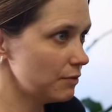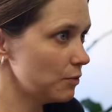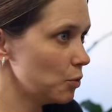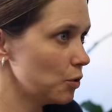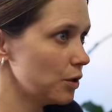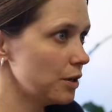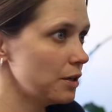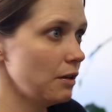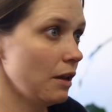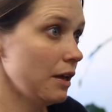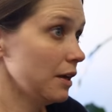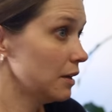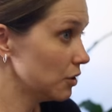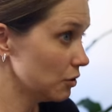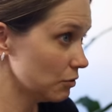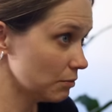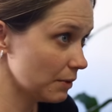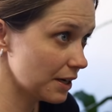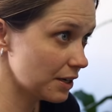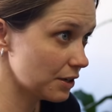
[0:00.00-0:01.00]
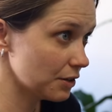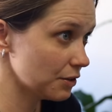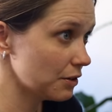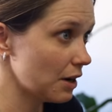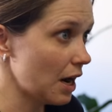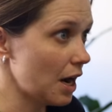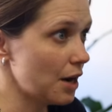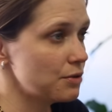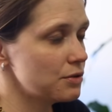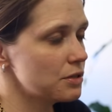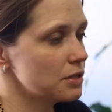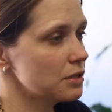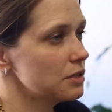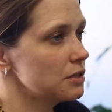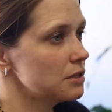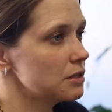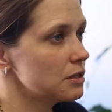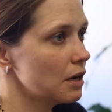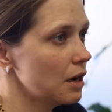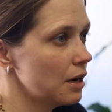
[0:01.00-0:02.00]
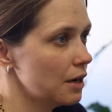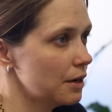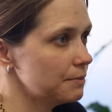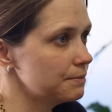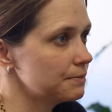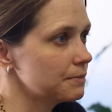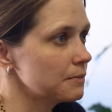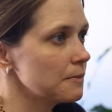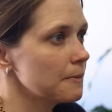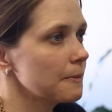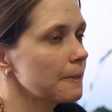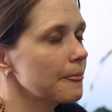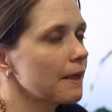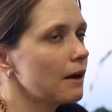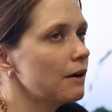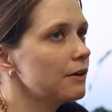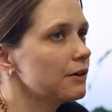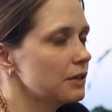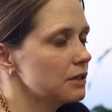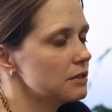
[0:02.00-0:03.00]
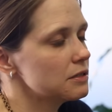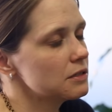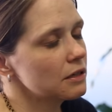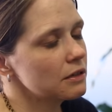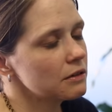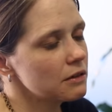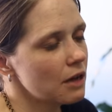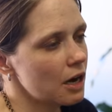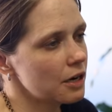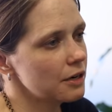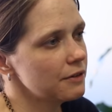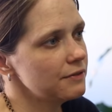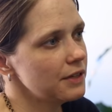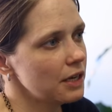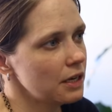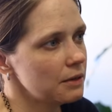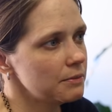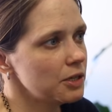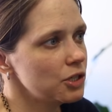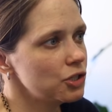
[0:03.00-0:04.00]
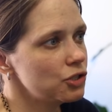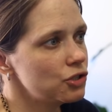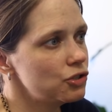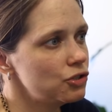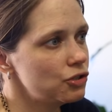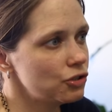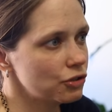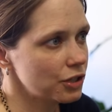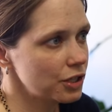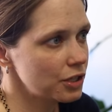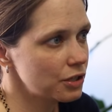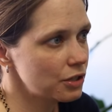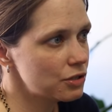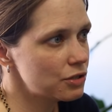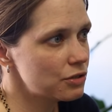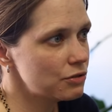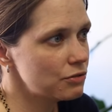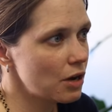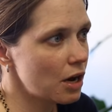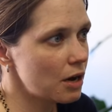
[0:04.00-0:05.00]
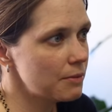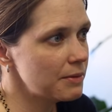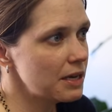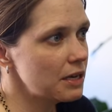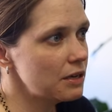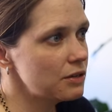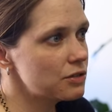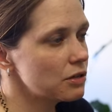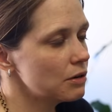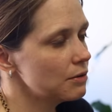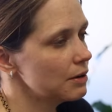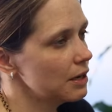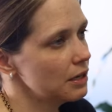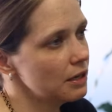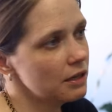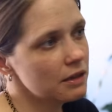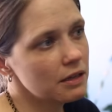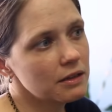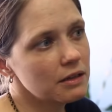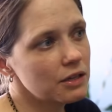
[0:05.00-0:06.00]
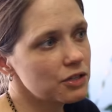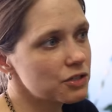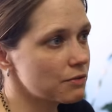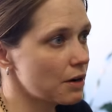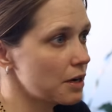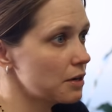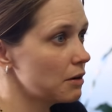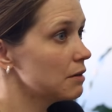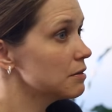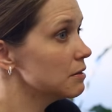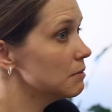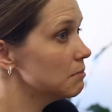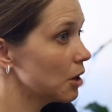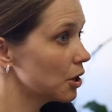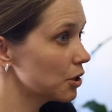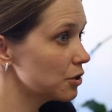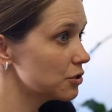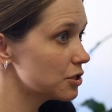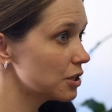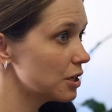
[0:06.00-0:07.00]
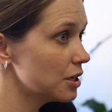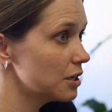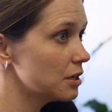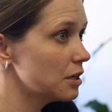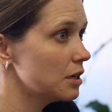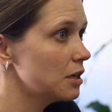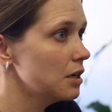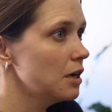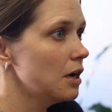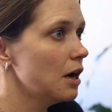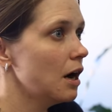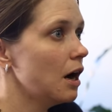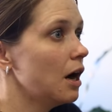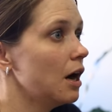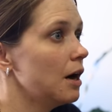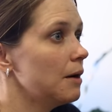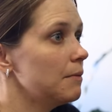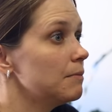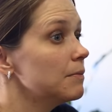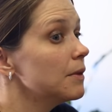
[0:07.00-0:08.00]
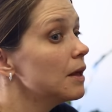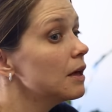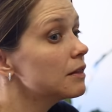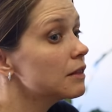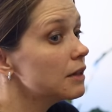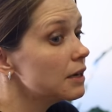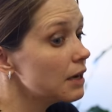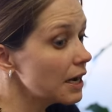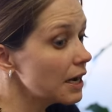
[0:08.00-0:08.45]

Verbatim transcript: of wood, like your regular houses, um, are going to see a lot of damage during the tsunami. So anything that's right on the margin. Um, the